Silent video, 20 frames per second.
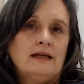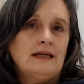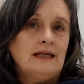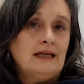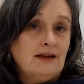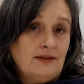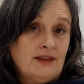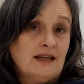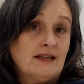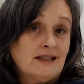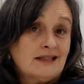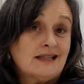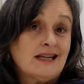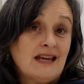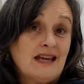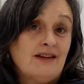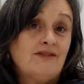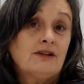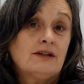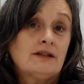that is
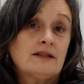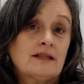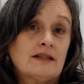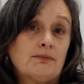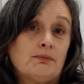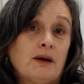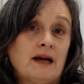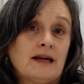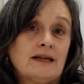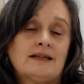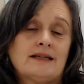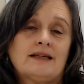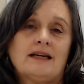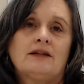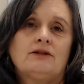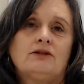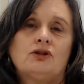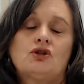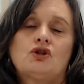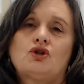evidence-based, and
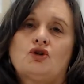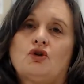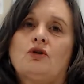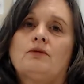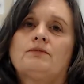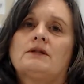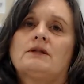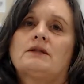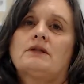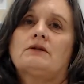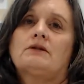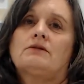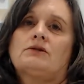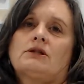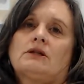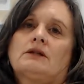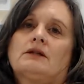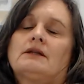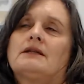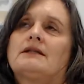your job
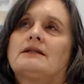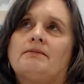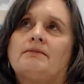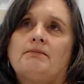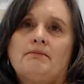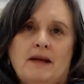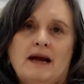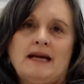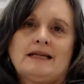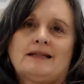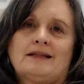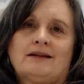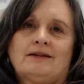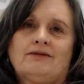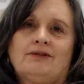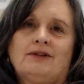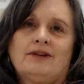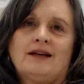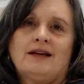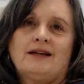description is amazing
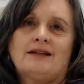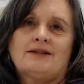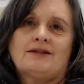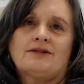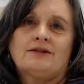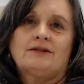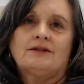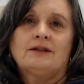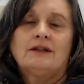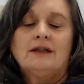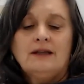for that. So